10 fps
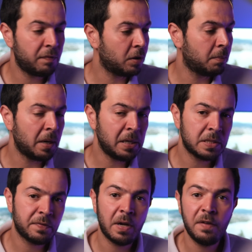from
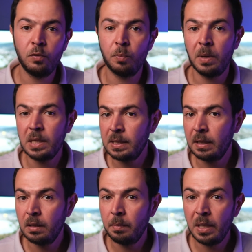-5 to
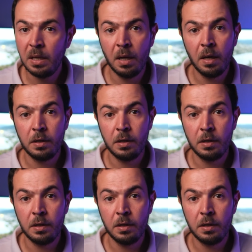+10 dB,